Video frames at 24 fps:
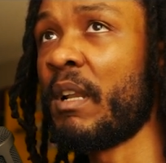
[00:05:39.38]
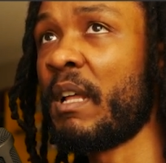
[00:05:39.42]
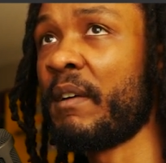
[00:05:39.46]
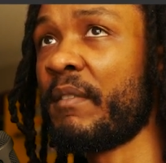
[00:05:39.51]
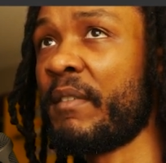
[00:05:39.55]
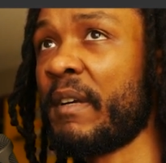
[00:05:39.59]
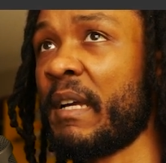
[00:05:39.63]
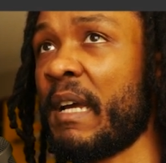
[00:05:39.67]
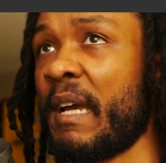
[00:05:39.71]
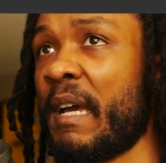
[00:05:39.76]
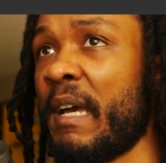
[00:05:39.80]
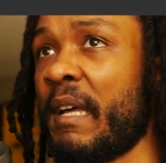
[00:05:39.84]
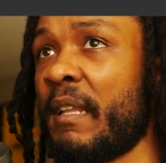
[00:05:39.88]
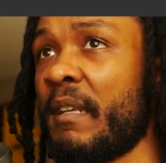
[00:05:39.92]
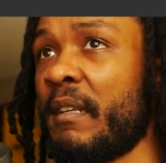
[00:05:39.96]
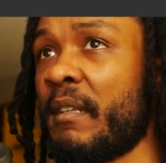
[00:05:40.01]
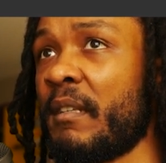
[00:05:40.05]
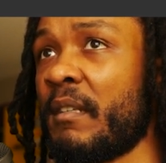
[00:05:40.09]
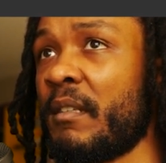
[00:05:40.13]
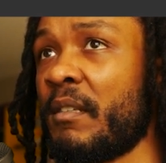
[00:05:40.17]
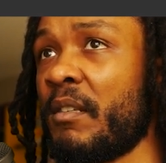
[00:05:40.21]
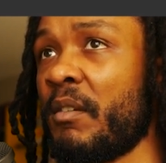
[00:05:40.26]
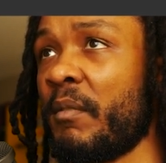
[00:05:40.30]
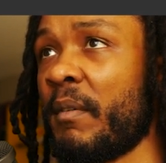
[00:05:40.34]
I forgot.
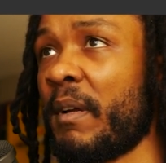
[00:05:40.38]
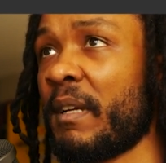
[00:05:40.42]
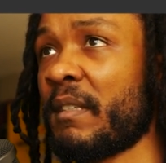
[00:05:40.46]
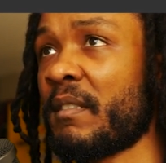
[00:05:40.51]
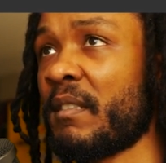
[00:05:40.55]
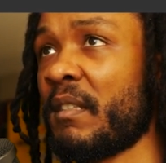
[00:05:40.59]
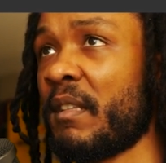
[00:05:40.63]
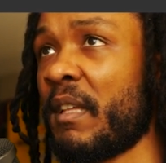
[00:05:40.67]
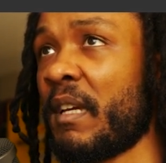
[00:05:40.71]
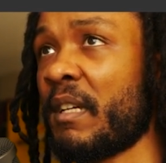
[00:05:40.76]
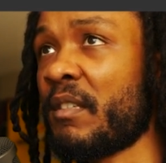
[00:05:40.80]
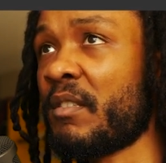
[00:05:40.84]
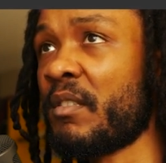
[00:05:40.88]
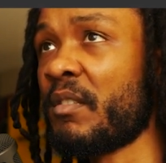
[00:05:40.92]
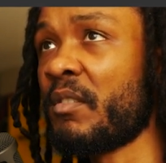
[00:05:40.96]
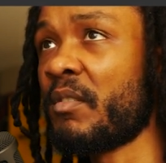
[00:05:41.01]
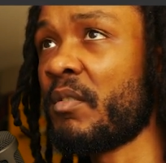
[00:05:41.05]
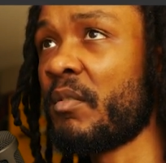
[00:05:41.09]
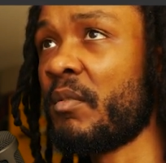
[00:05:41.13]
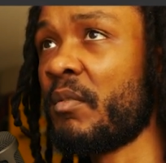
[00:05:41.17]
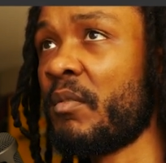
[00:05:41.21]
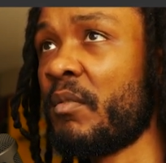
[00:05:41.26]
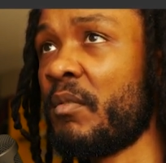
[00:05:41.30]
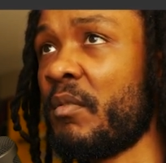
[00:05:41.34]
Direct selection
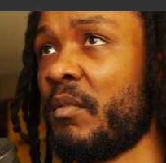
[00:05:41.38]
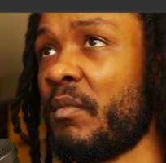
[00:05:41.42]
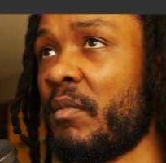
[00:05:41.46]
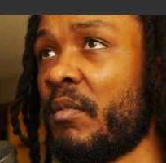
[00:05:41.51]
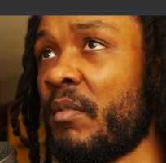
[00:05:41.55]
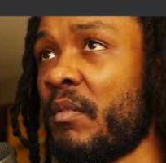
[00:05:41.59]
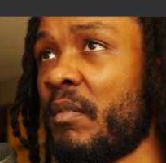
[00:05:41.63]
tool.